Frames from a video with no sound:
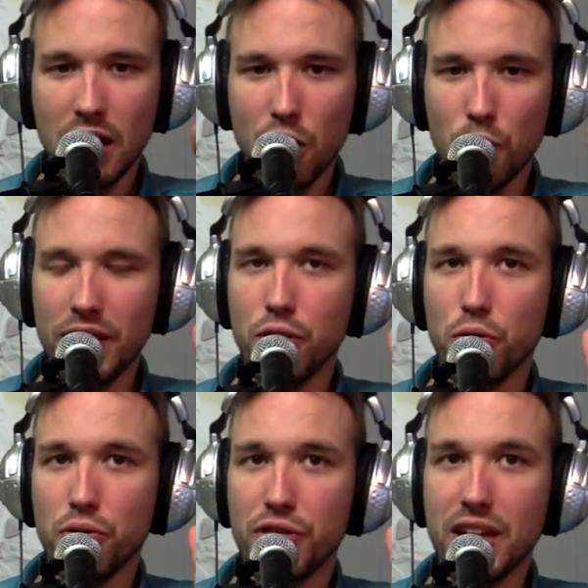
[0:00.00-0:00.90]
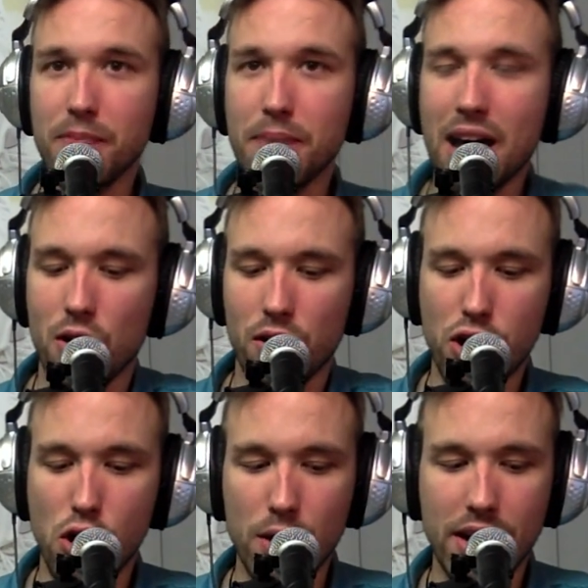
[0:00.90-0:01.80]
When you think about
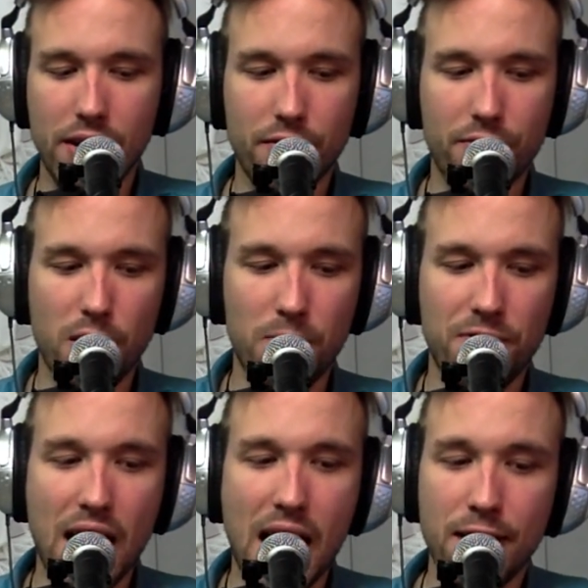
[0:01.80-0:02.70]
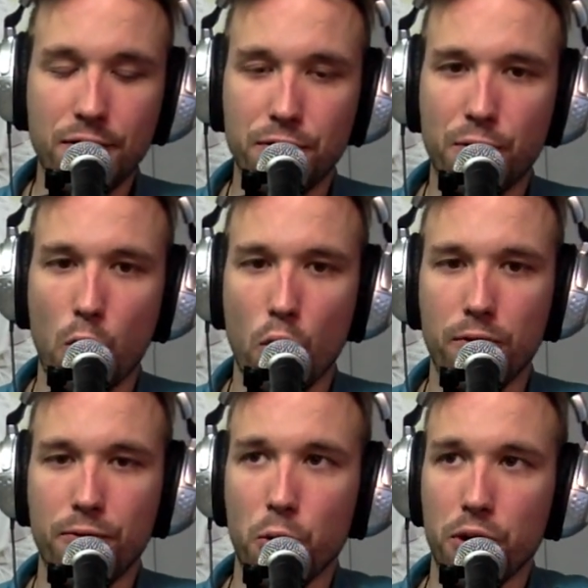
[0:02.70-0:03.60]
going from 5-4 and
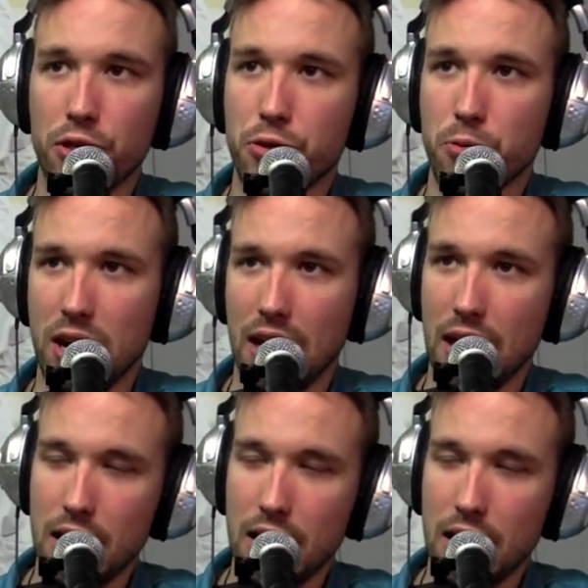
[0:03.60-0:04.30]
4-3,